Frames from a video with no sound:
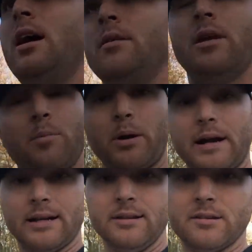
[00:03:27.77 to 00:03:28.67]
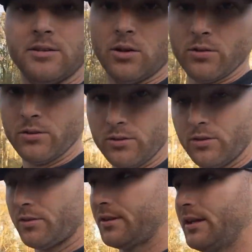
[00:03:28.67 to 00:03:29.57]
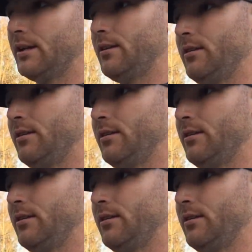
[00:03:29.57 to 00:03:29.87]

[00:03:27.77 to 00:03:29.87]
not bragging, so don't say it.